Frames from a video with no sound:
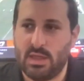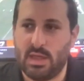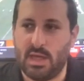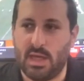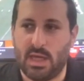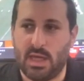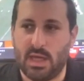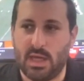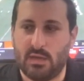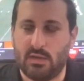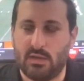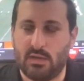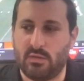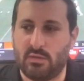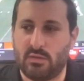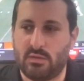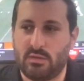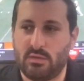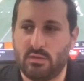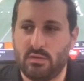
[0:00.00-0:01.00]

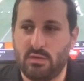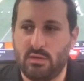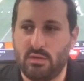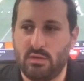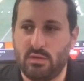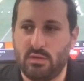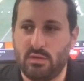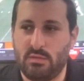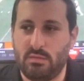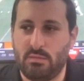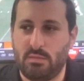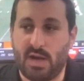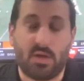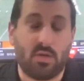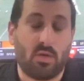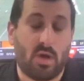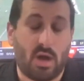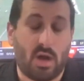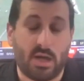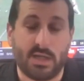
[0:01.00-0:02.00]
and
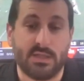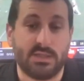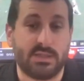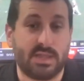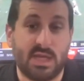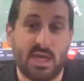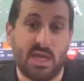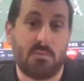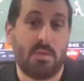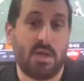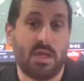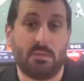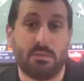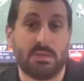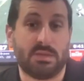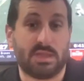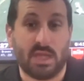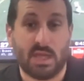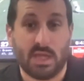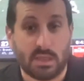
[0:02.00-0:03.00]
Michael Hawkins can't make
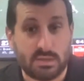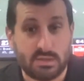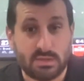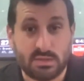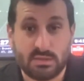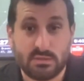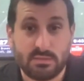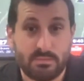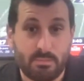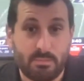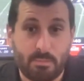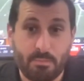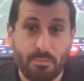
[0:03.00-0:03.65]
mistakes.